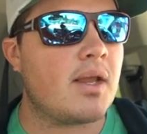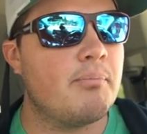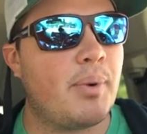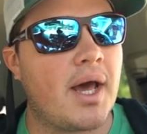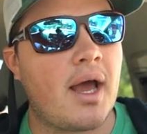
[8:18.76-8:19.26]

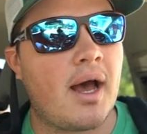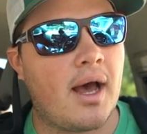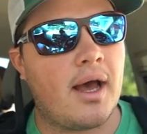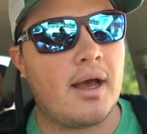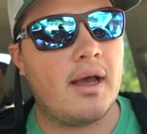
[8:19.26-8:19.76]
but
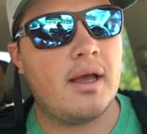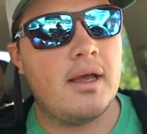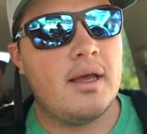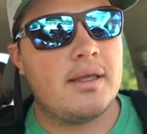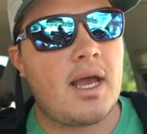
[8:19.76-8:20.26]
uh,
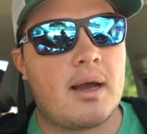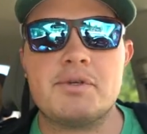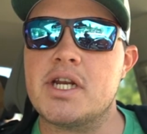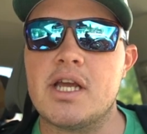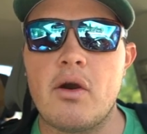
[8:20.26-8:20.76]
yeah, I'm
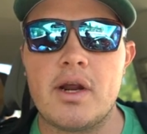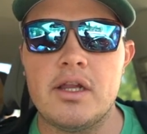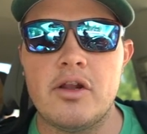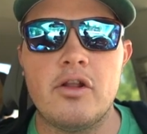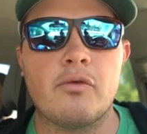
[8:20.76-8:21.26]
just gonna go get a
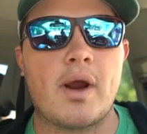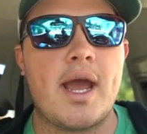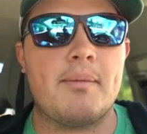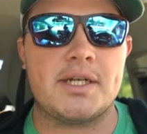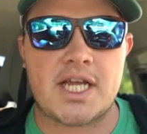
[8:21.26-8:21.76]
little
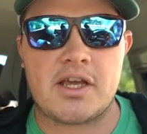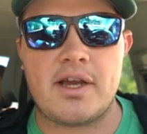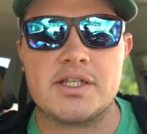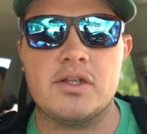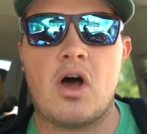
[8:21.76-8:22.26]
array. I'm gonna take you
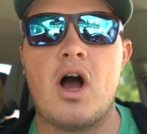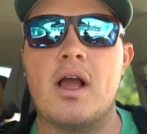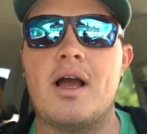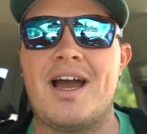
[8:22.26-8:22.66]
guys along.